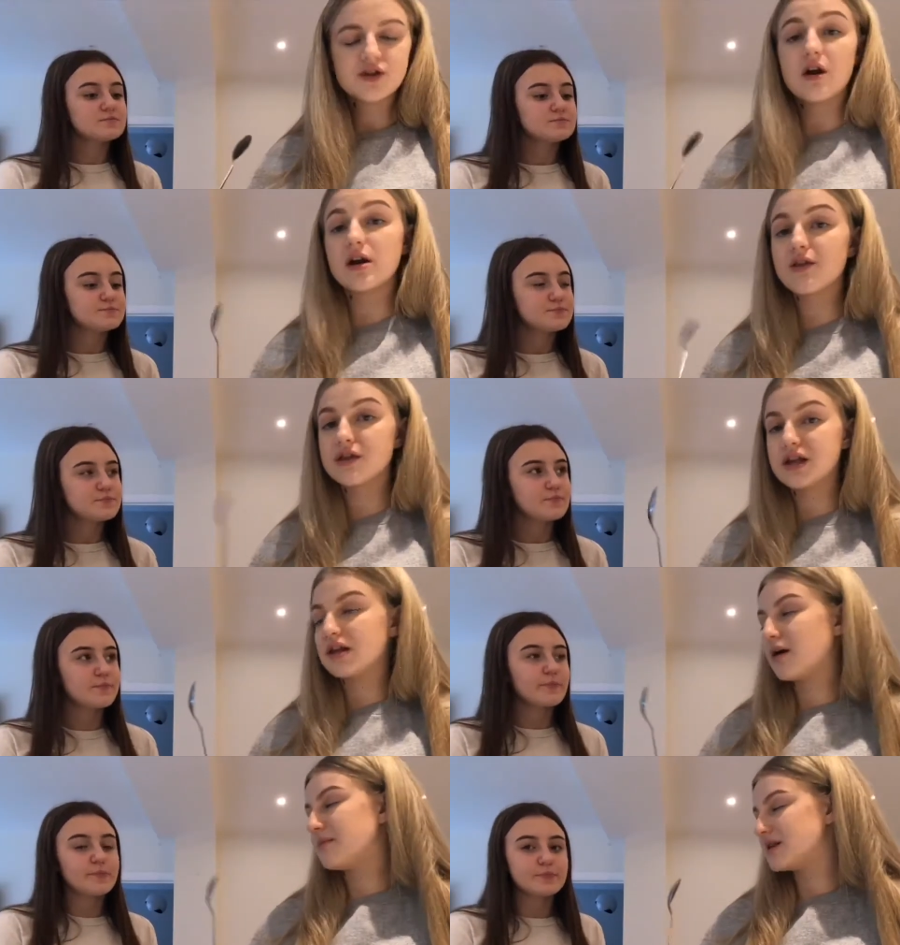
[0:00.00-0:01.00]
Speaker 1: So, another
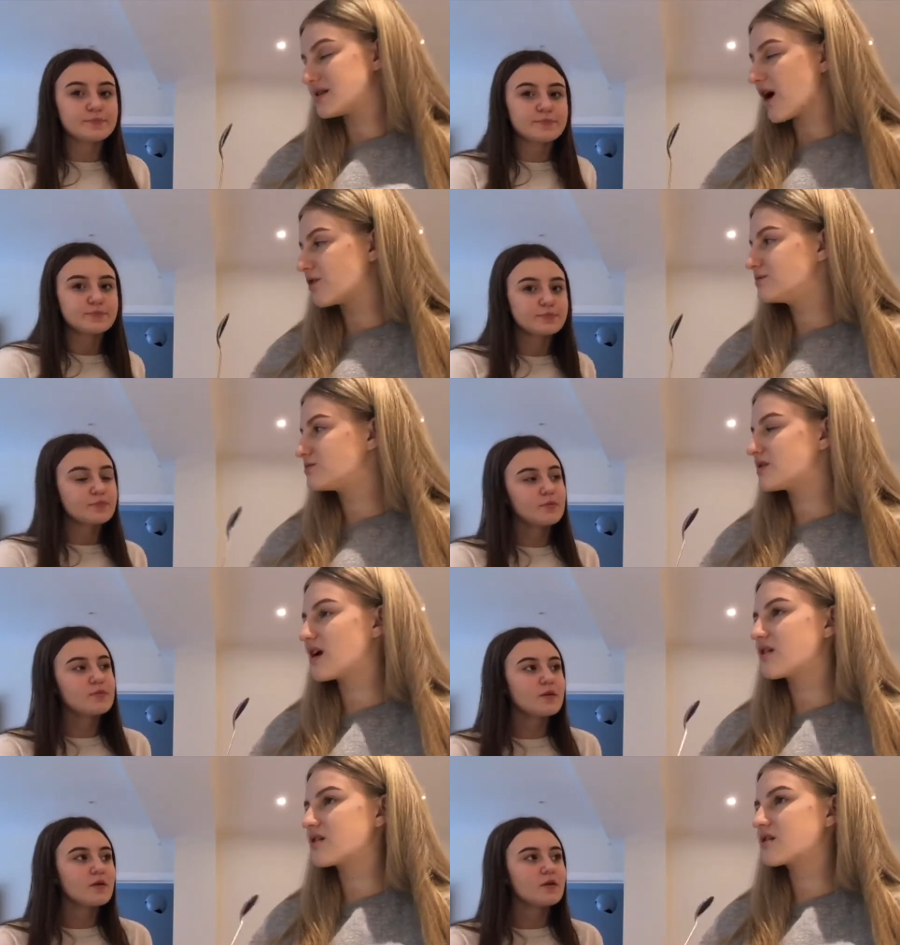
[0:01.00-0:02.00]
thing that I missed out was
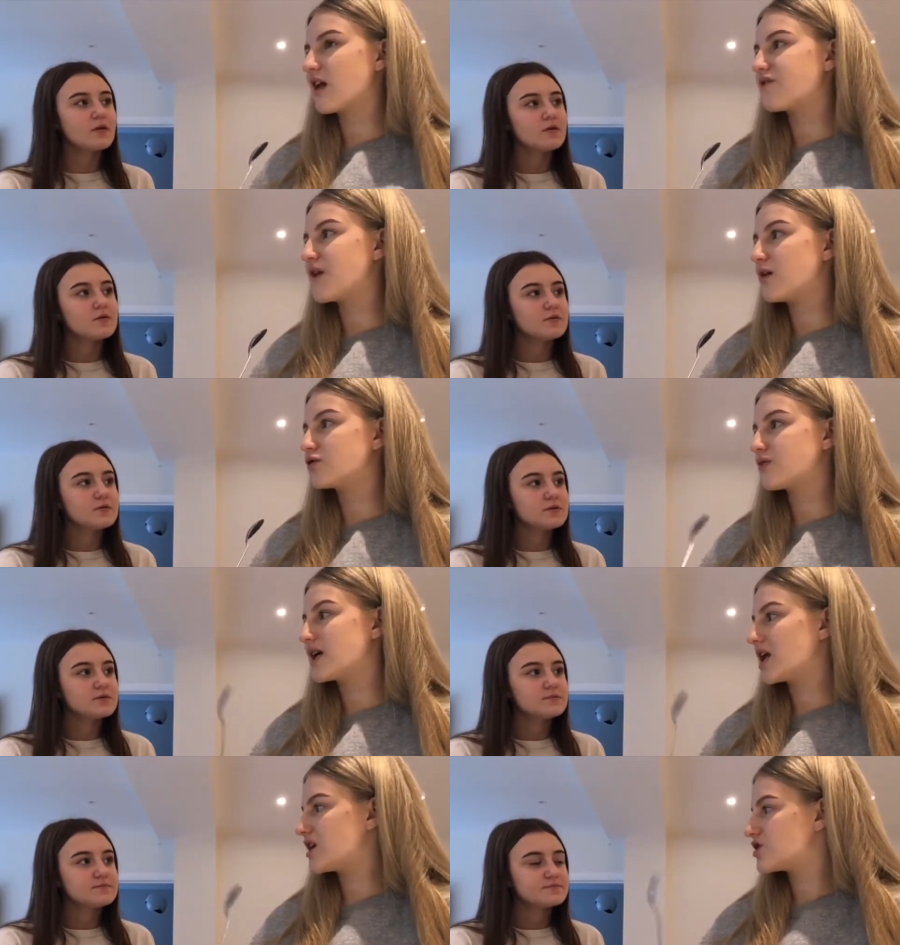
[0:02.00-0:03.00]
that they found
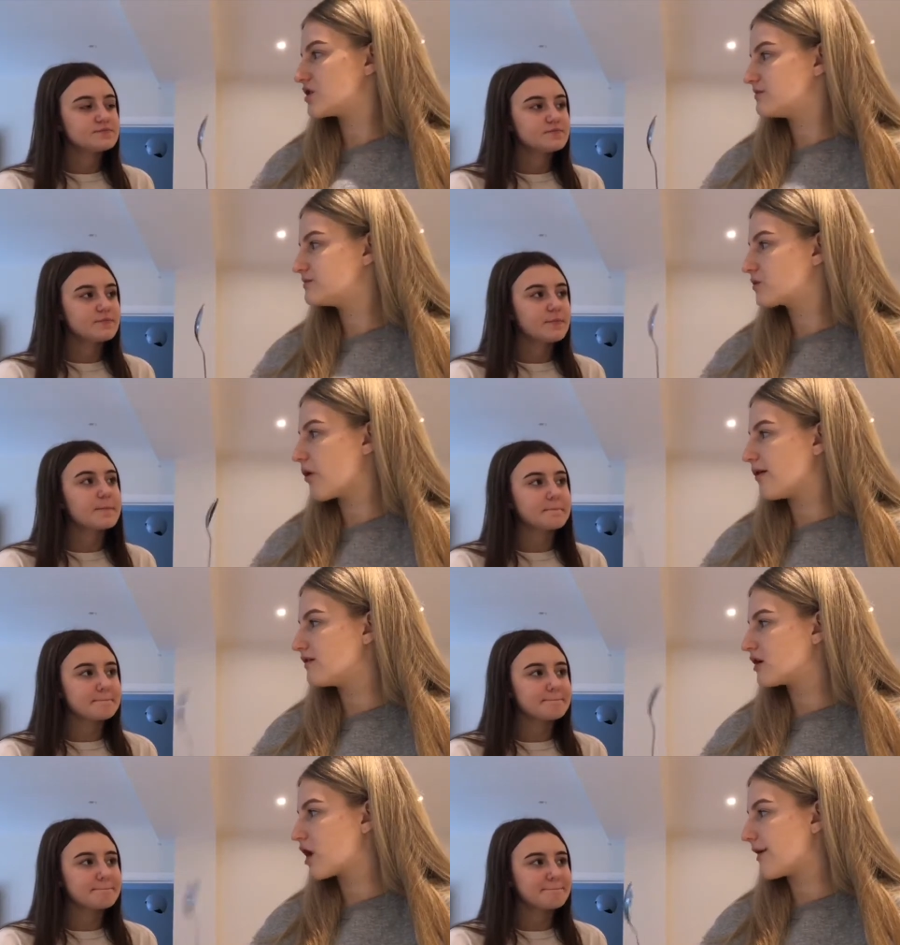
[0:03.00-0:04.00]
radiation
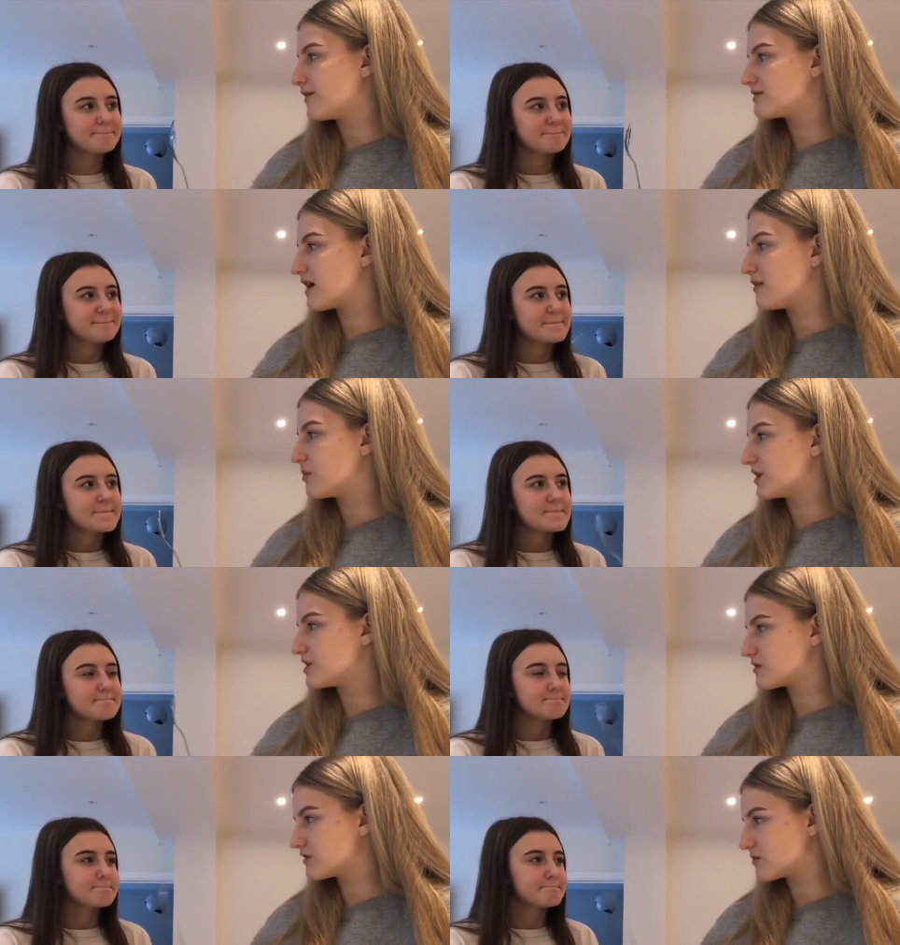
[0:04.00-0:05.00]
on the clothes and the
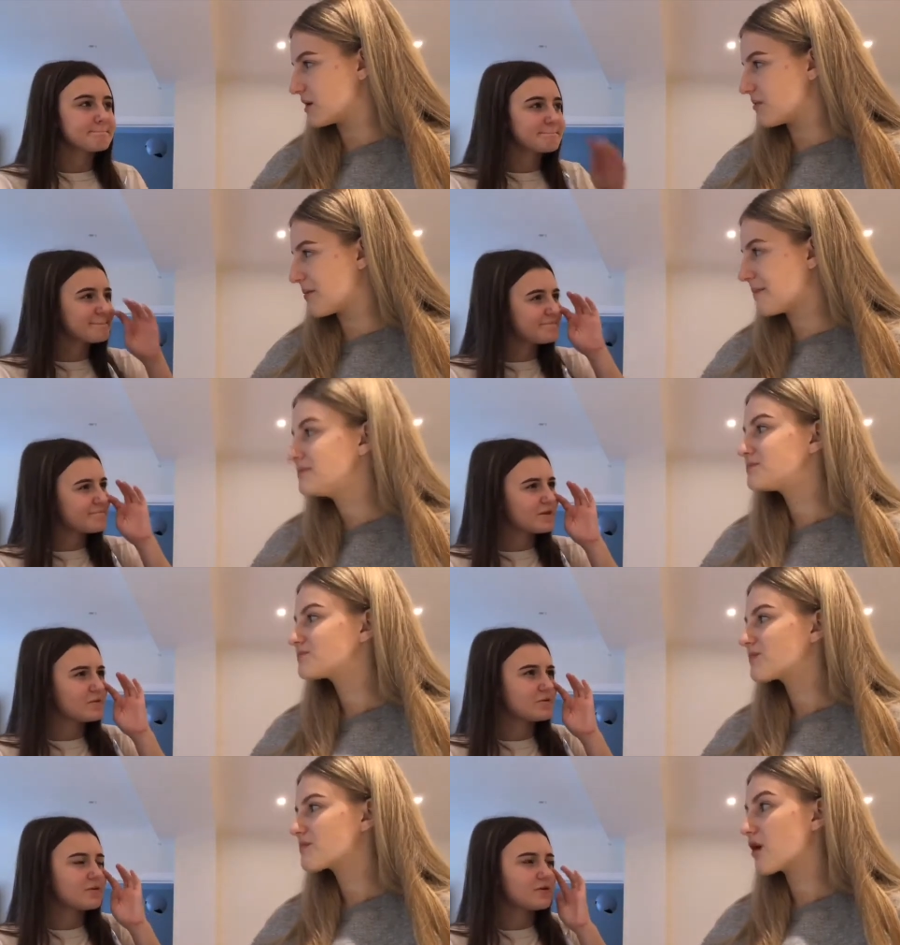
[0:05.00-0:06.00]
bodies of the people.
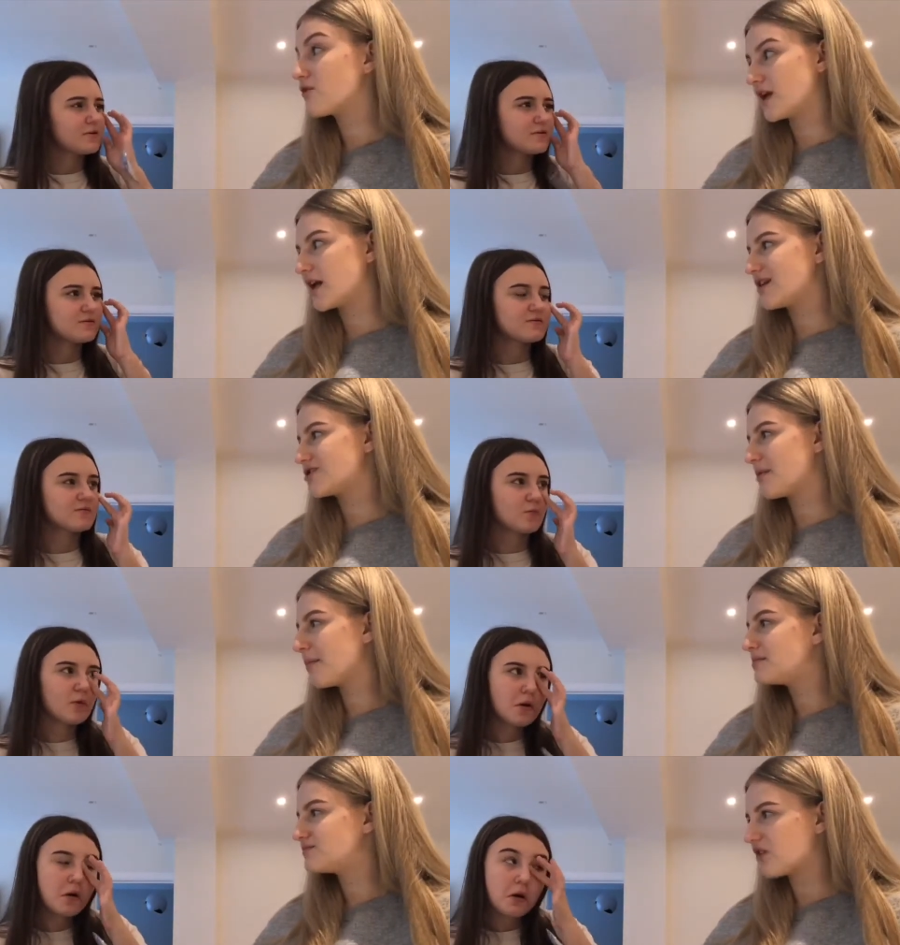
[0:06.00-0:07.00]
Radiation,
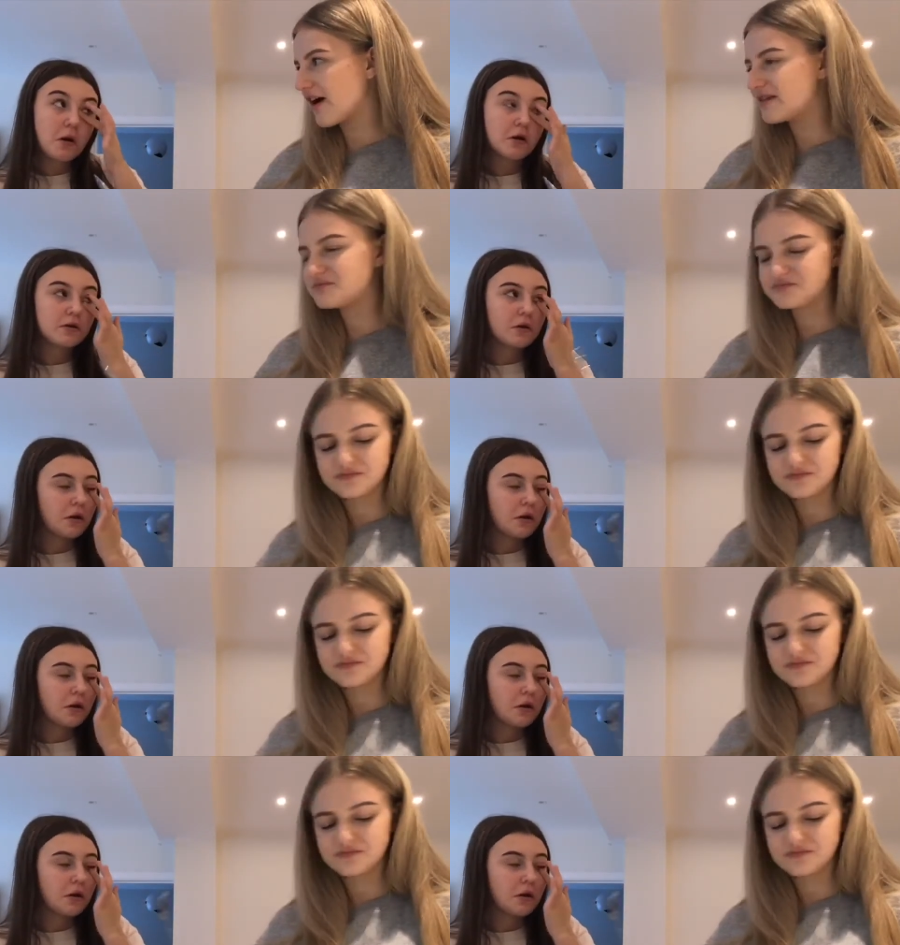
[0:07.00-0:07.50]
what? right?